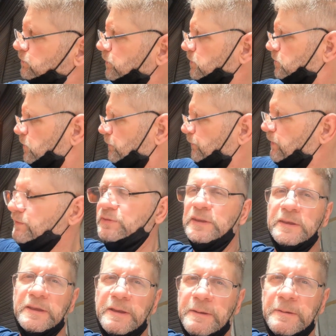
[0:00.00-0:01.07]
for
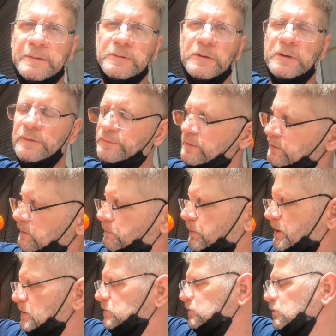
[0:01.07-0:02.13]
250, 250
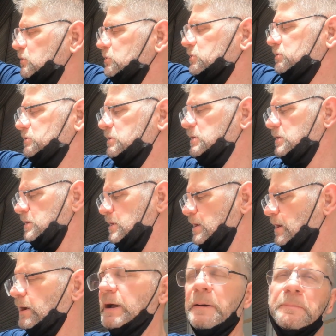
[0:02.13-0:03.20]
pesos,
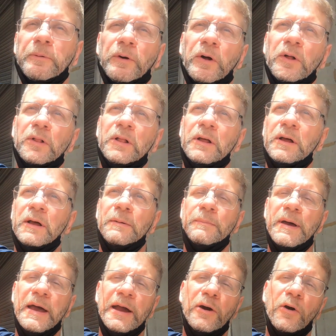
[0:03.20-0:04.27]
a couple
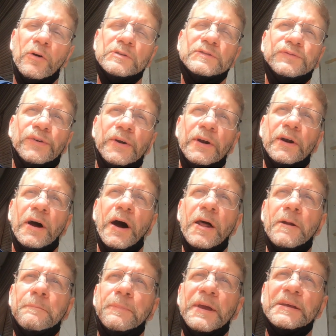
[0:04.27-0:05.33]
mangoes for
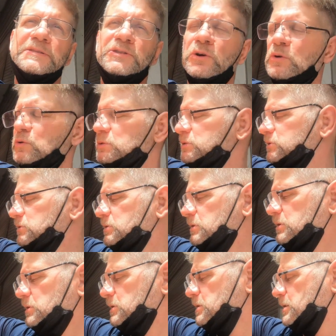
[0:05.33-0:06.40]
100 pesos,
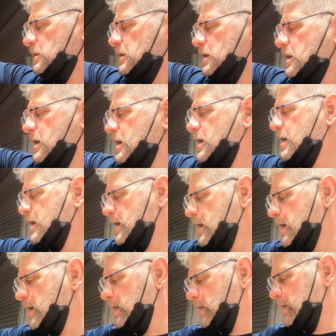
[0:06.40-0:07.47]

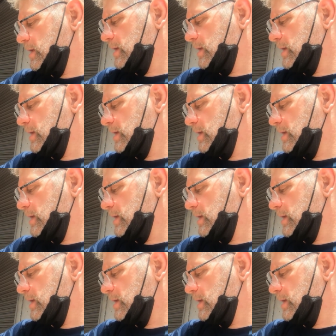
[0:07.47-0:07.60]
and